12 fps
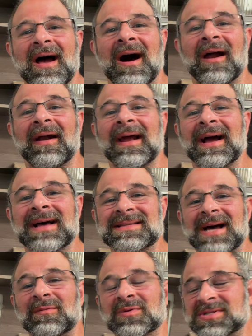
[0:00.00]
All right, guys.
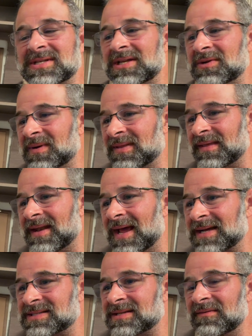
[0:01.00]
I will see you in the
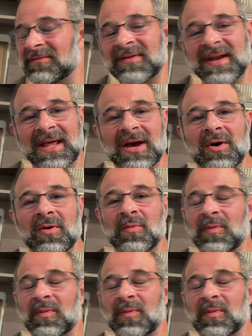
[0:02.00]
next video,